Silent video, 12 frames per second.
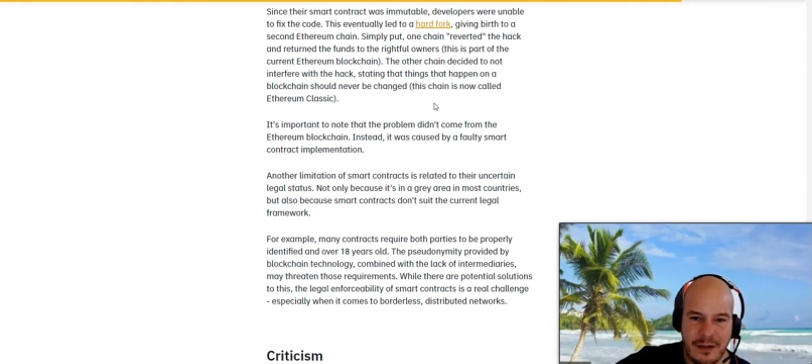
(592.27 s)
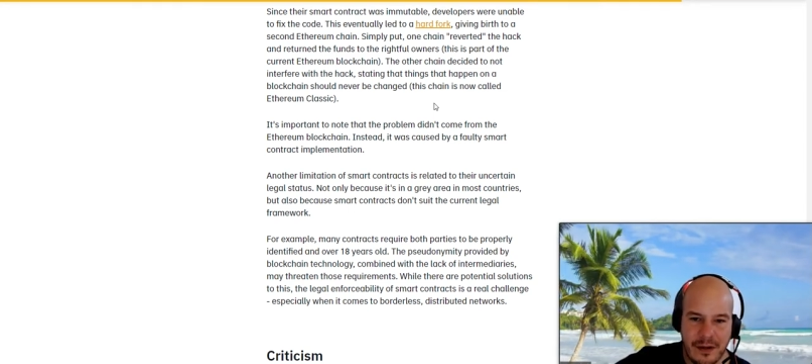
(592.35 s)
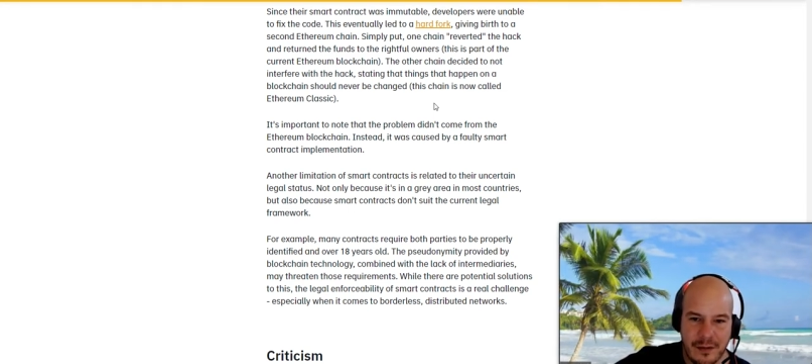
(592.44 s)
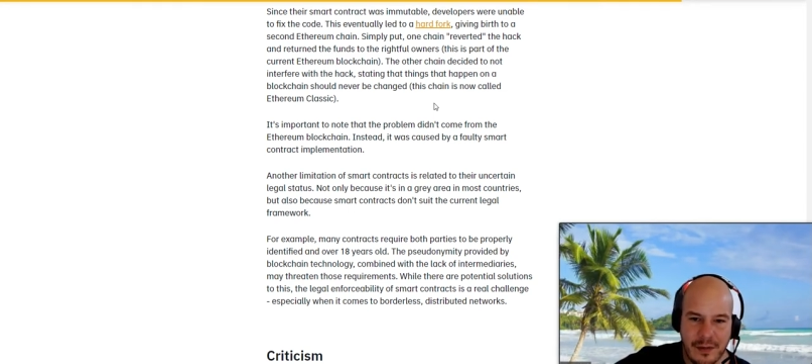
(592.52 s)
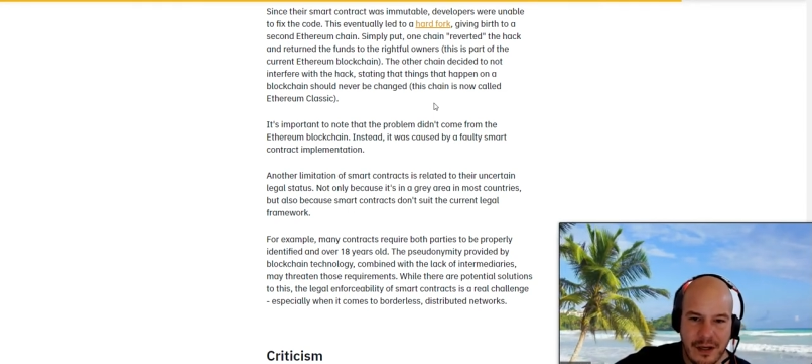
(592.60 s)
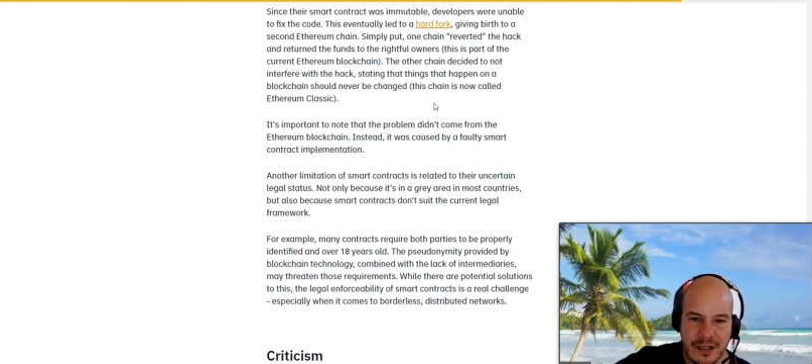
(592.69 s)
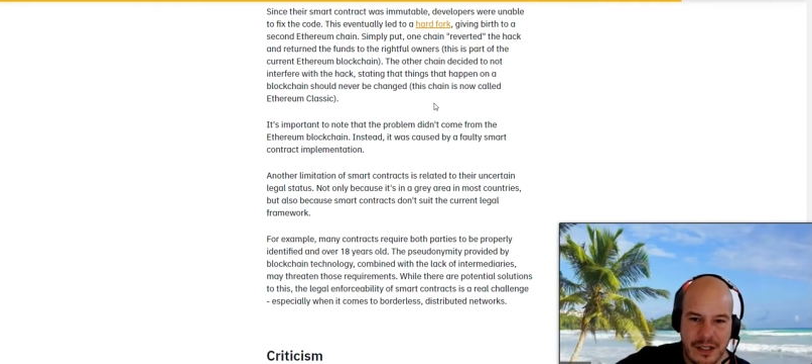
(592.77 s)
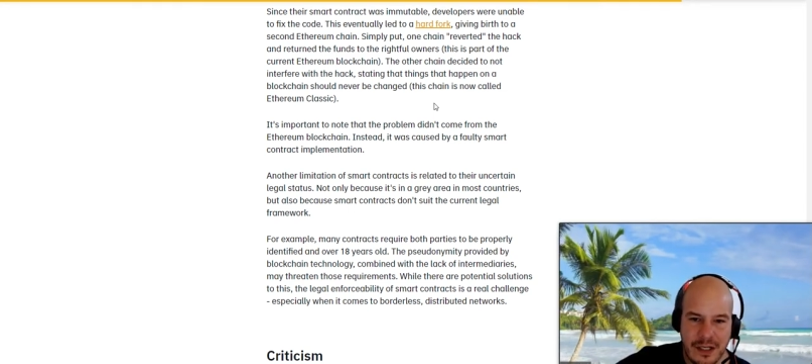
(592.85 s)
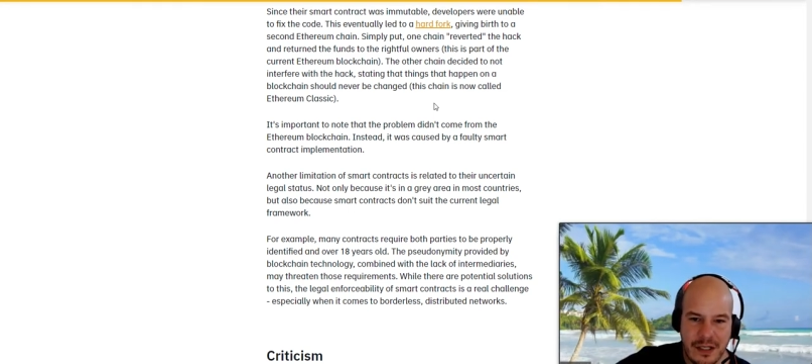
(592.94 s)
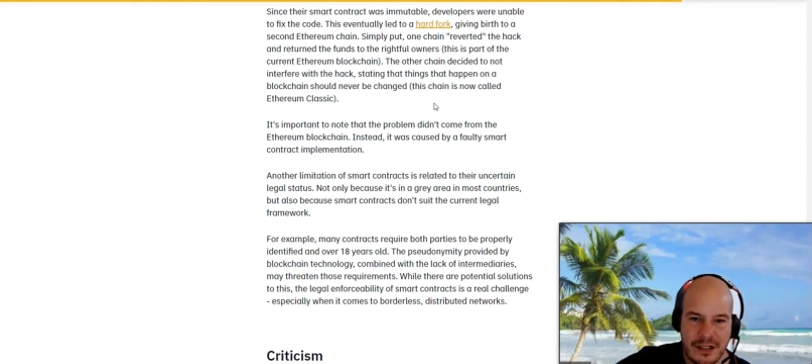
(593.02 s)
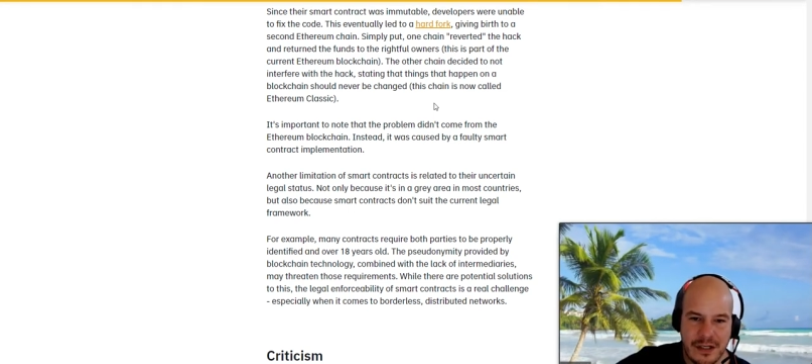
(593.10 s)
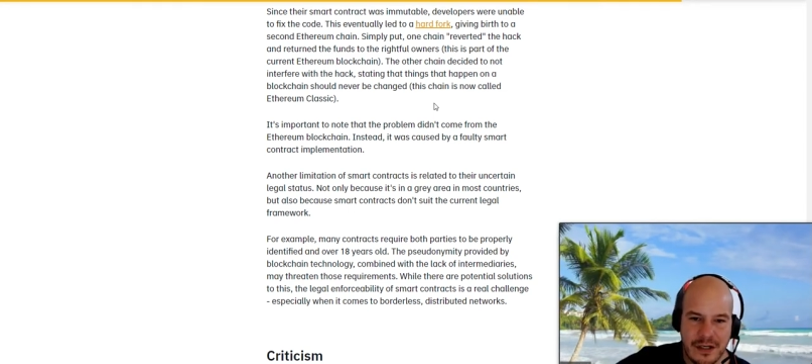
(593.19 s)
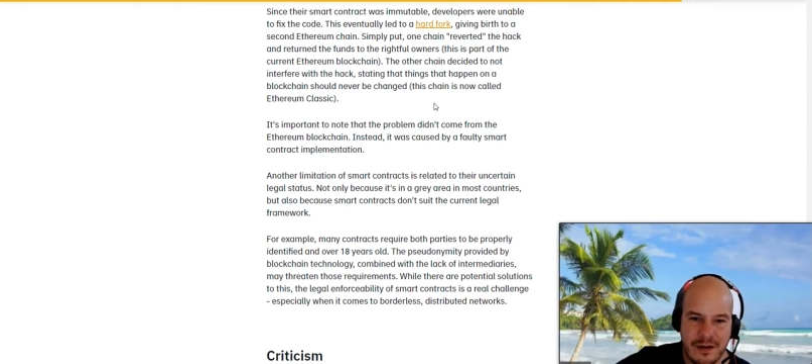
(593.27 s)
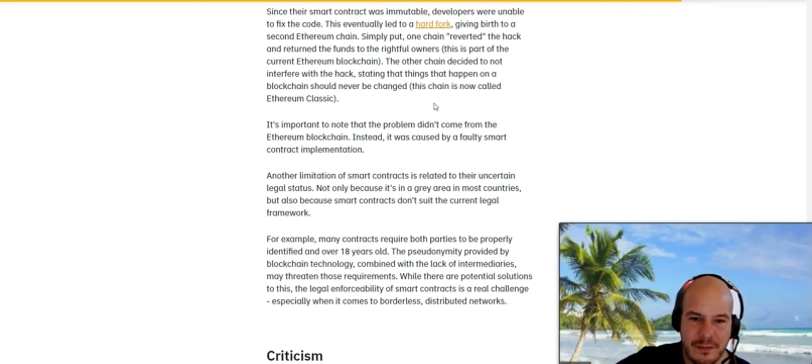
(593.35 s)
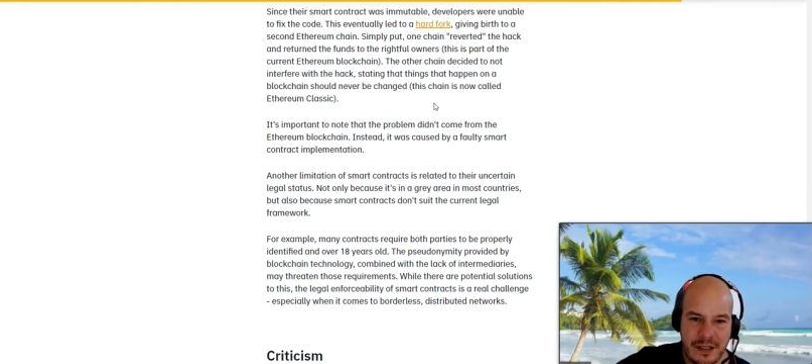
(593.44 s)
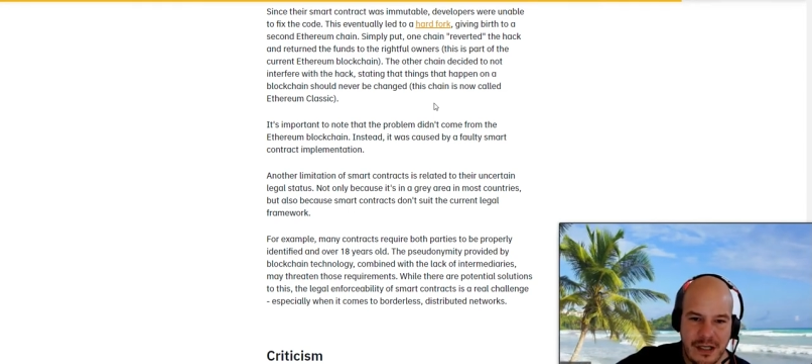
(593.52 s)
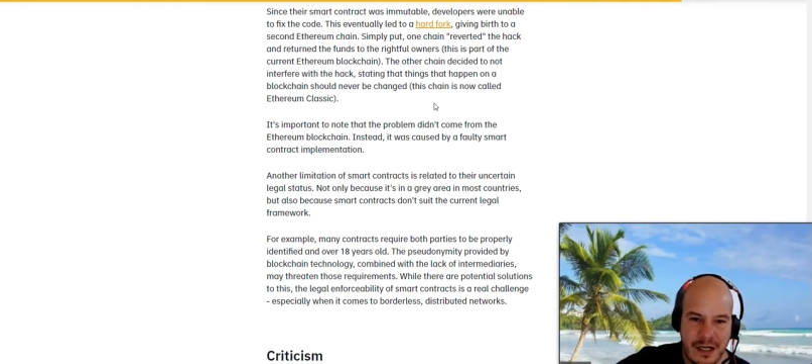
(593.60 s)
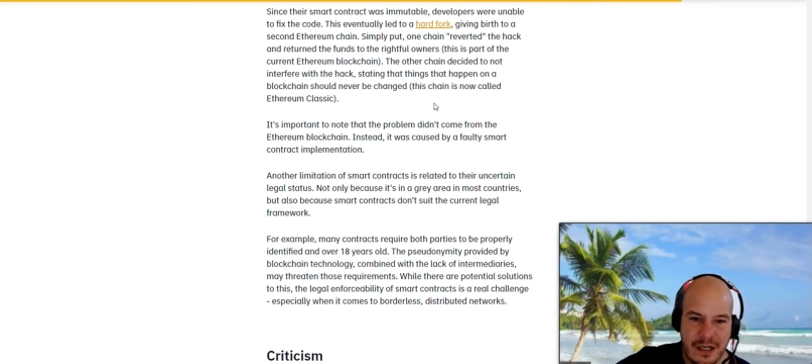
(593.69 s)
on a blockchain should never
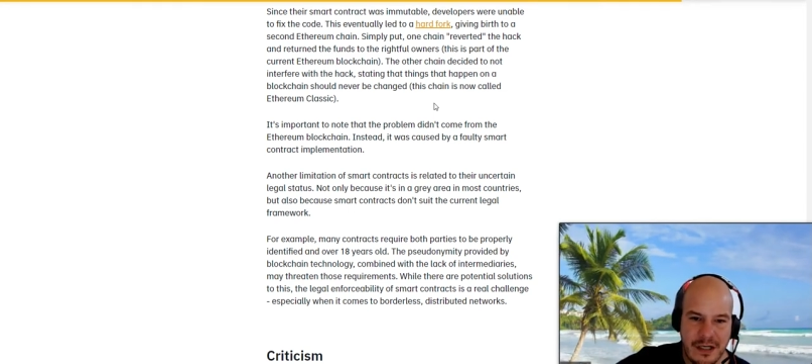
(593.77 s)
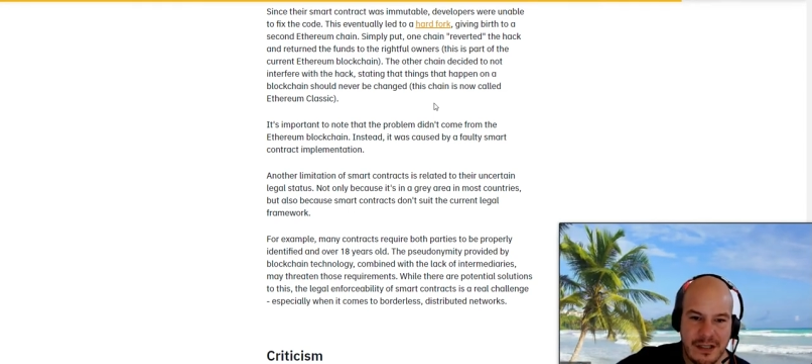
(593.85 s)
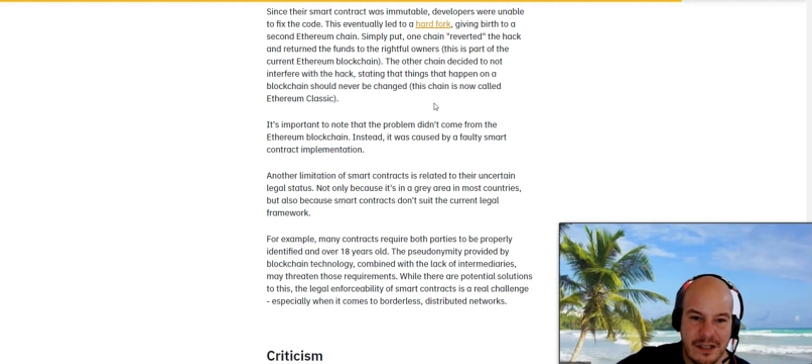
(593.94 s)
be changed.